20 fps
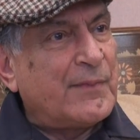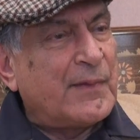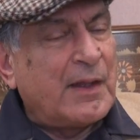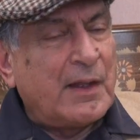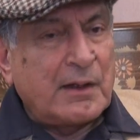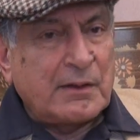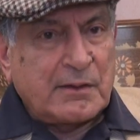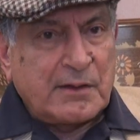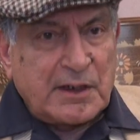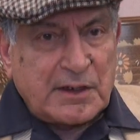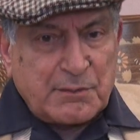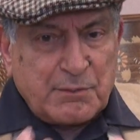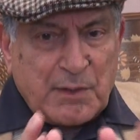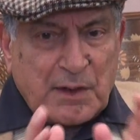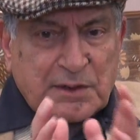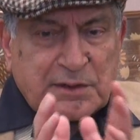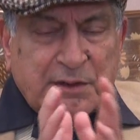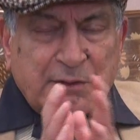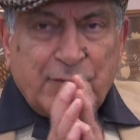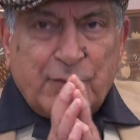And Great
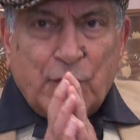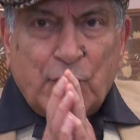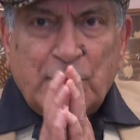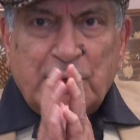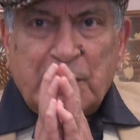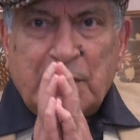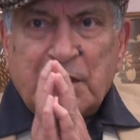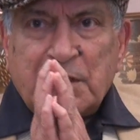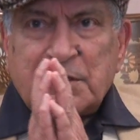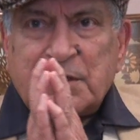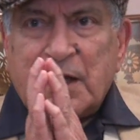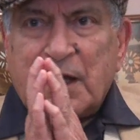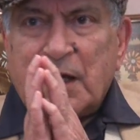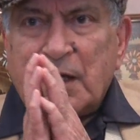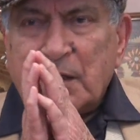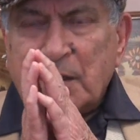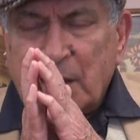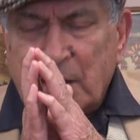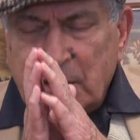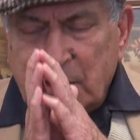Master folded his
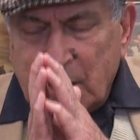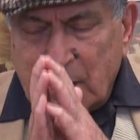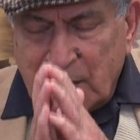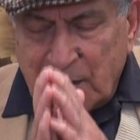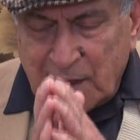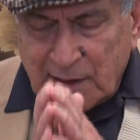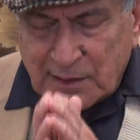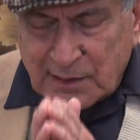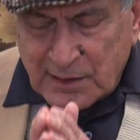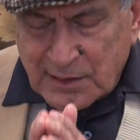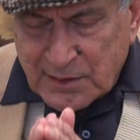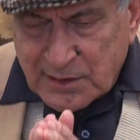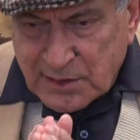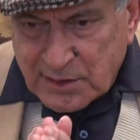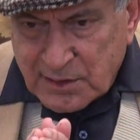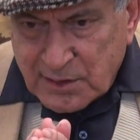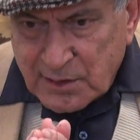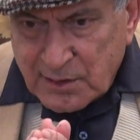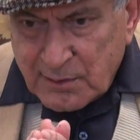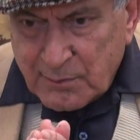hand and did like
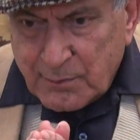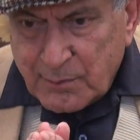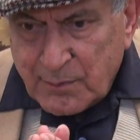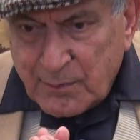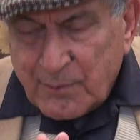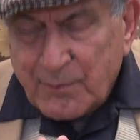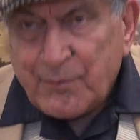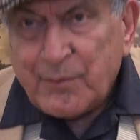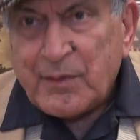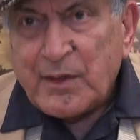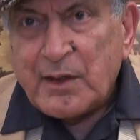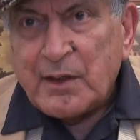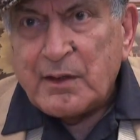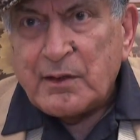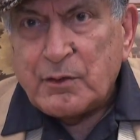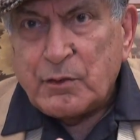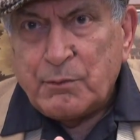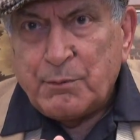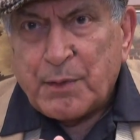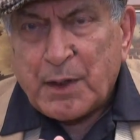this,
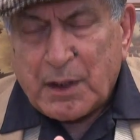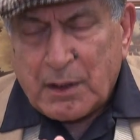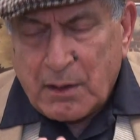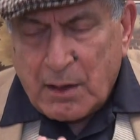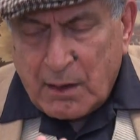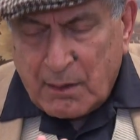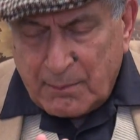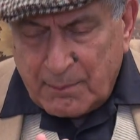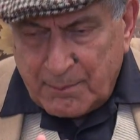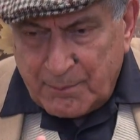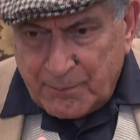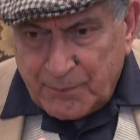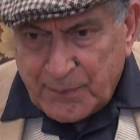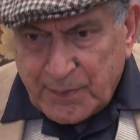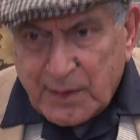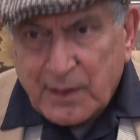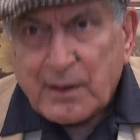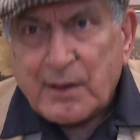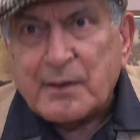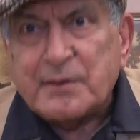pranam,
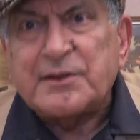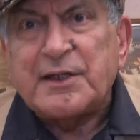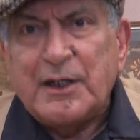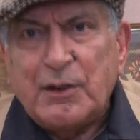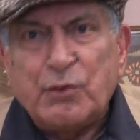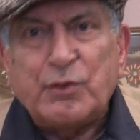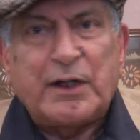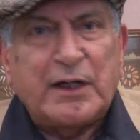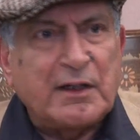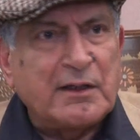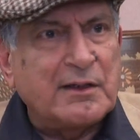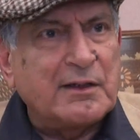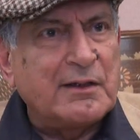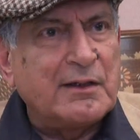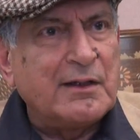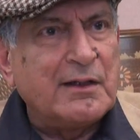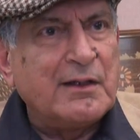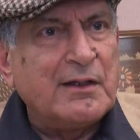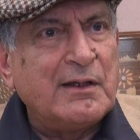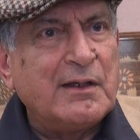saluting.
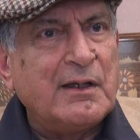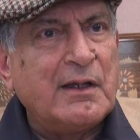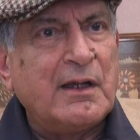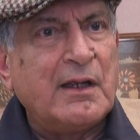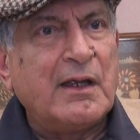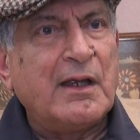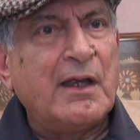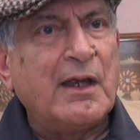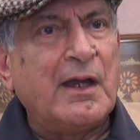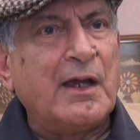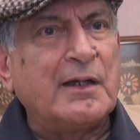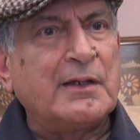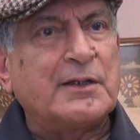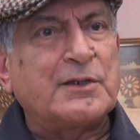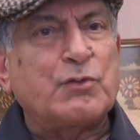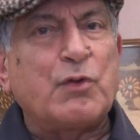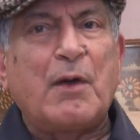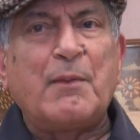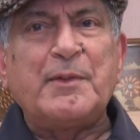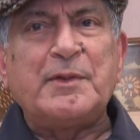And
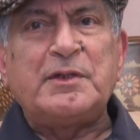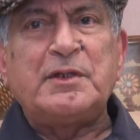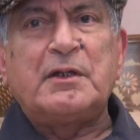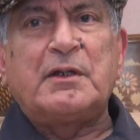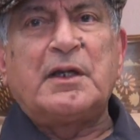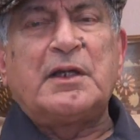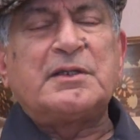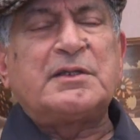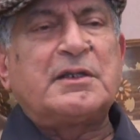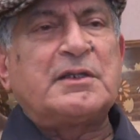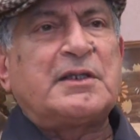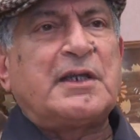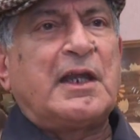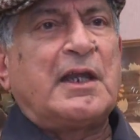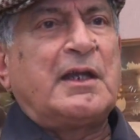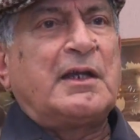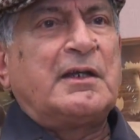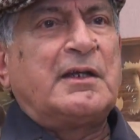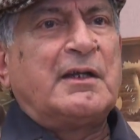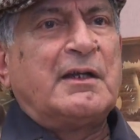Swamiji raised his
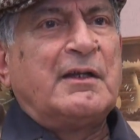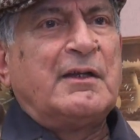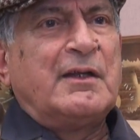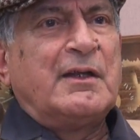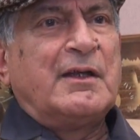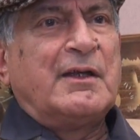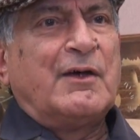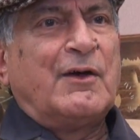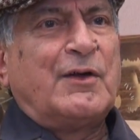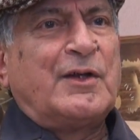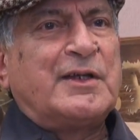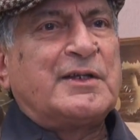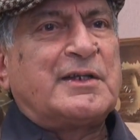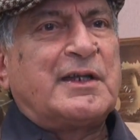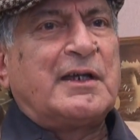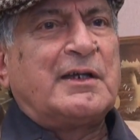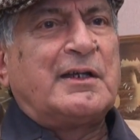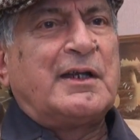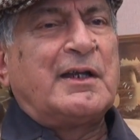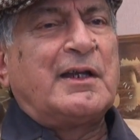hand on his
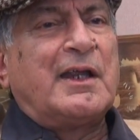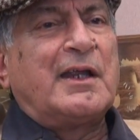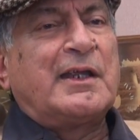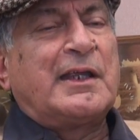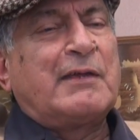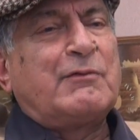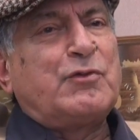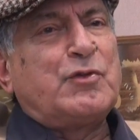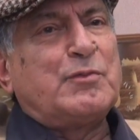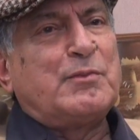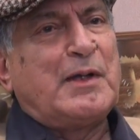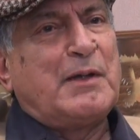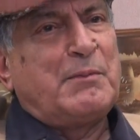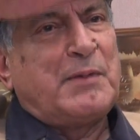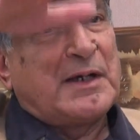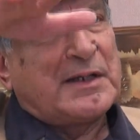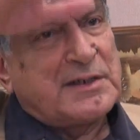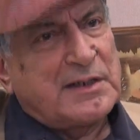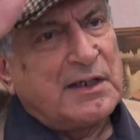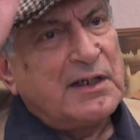head and I give you my
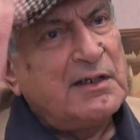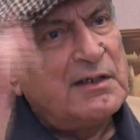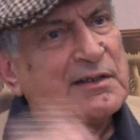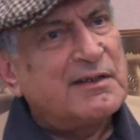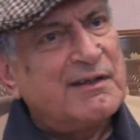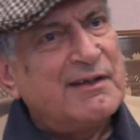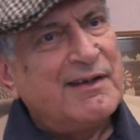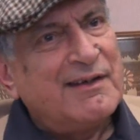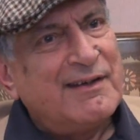blessings.